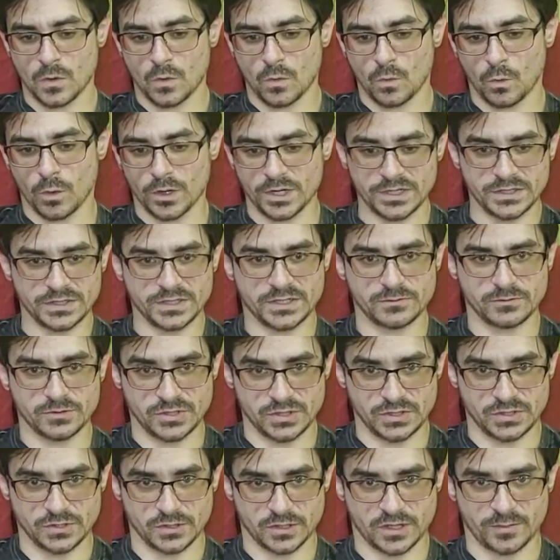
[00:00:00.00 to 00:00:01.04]
What he did was
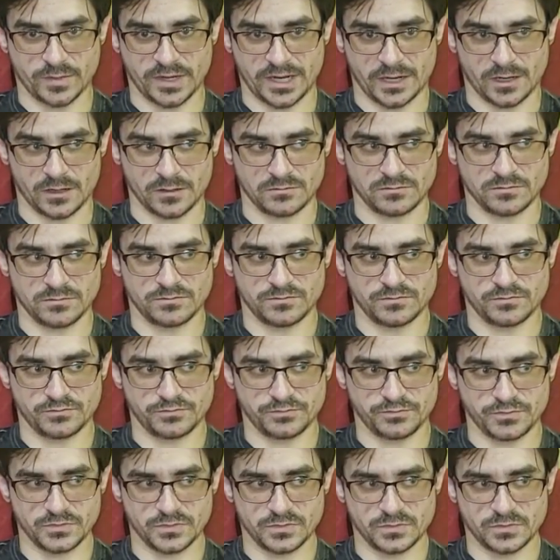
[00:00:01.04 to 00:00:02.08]
he took about
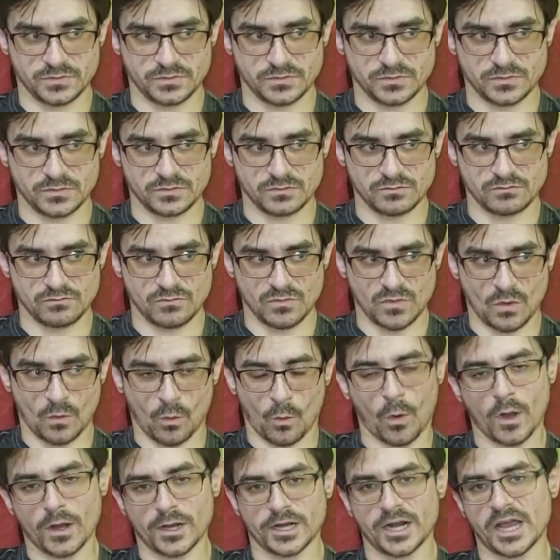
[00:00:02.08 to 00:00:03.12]

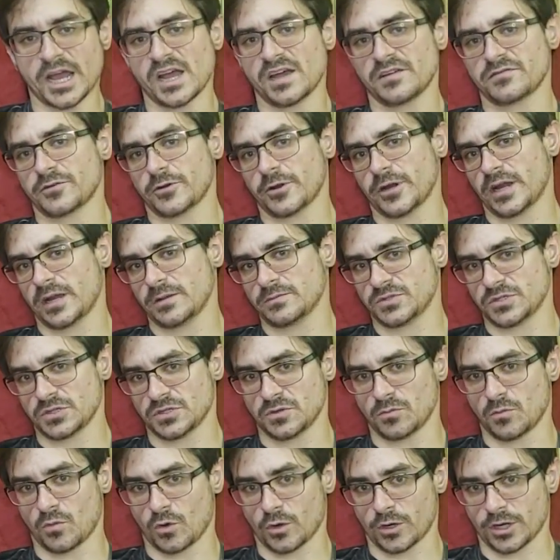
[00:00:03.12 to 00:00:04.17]
1.5 grams in the
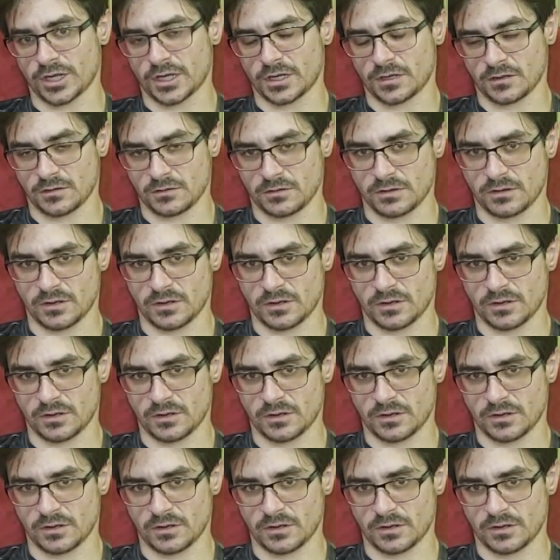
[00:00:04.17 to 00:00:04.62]
morning